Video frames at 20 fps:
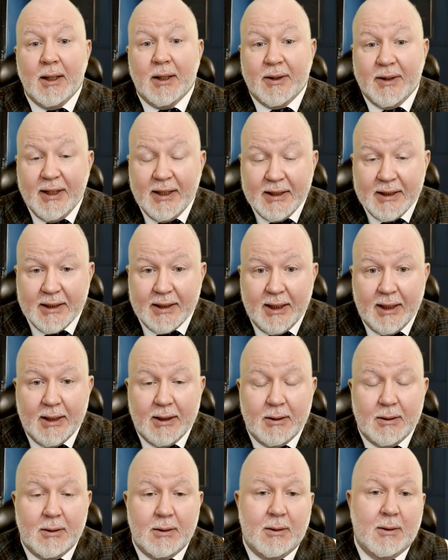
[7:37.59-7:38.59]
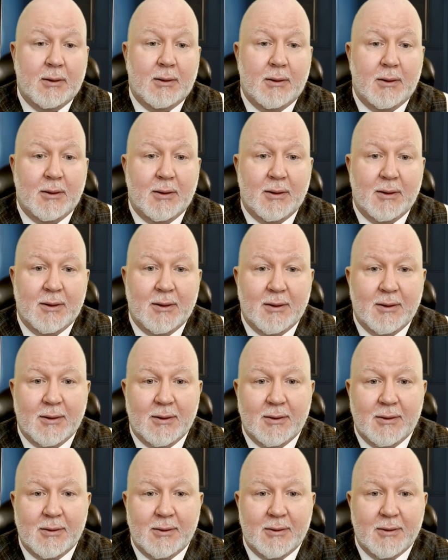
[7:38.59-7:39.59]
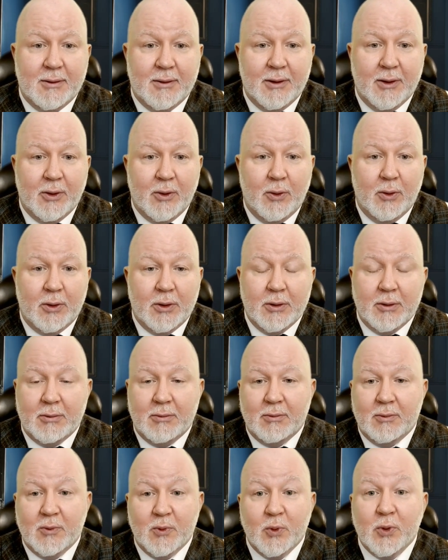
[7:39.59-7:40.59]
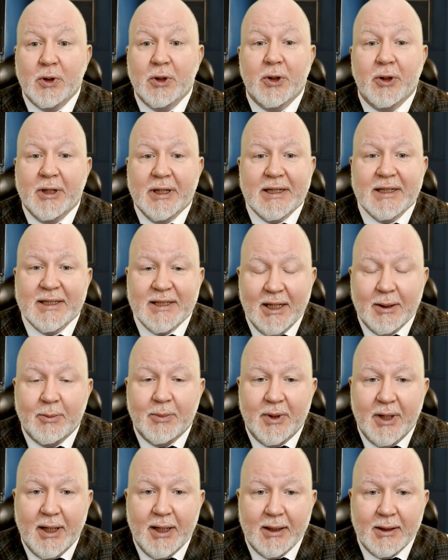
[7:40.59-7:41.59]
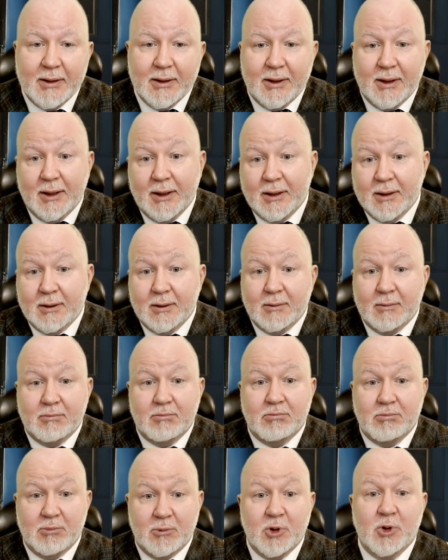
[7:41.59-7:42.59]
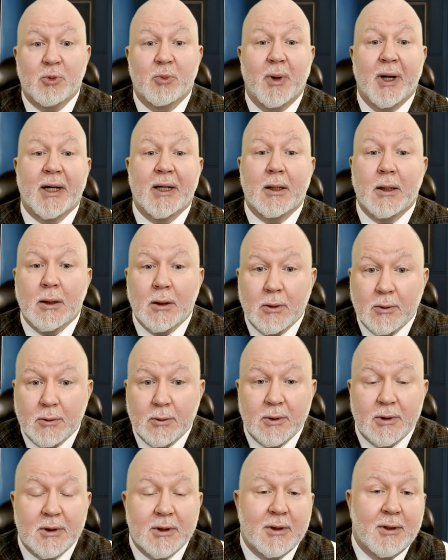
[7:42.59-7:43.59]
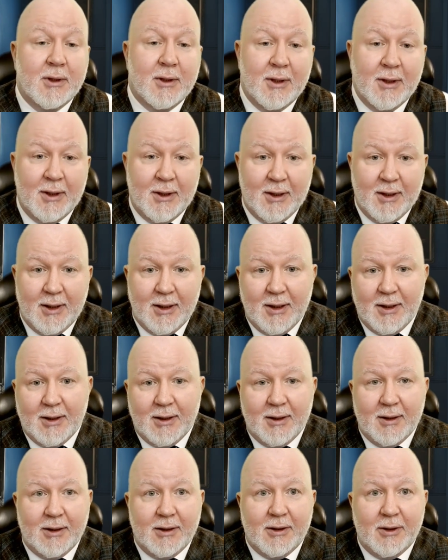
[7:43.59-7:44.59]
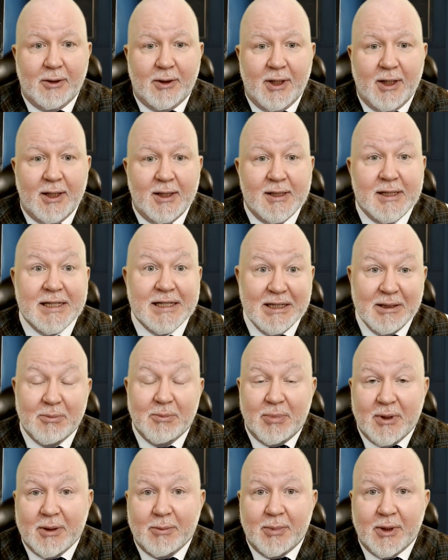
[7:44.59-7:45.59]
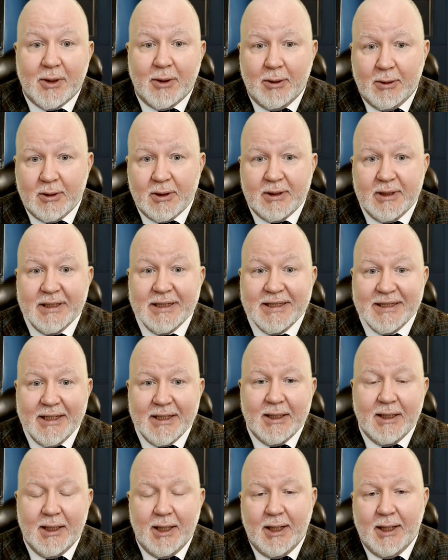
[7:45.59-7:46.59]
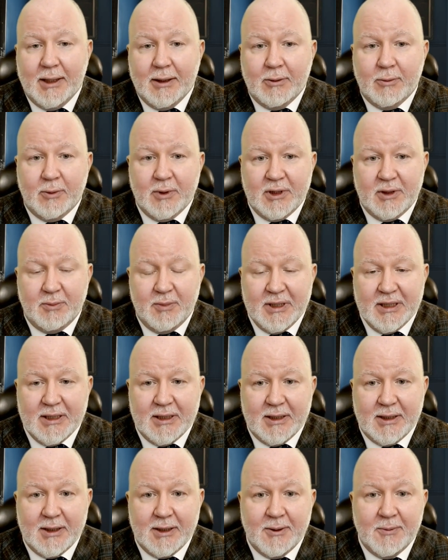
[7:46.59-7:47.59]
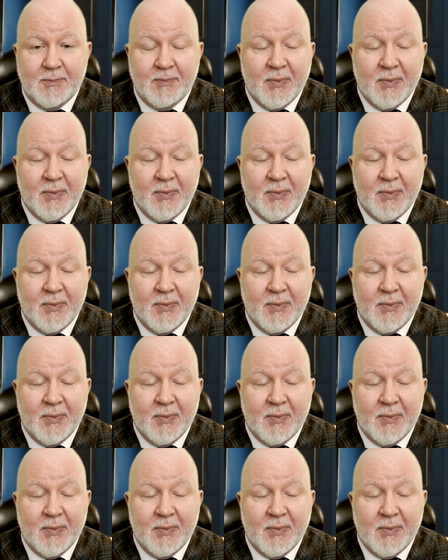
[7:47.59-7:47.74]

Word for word: Then again, uh, the court would not accept that, and you might lose uh, your case simply because the deadline was missed.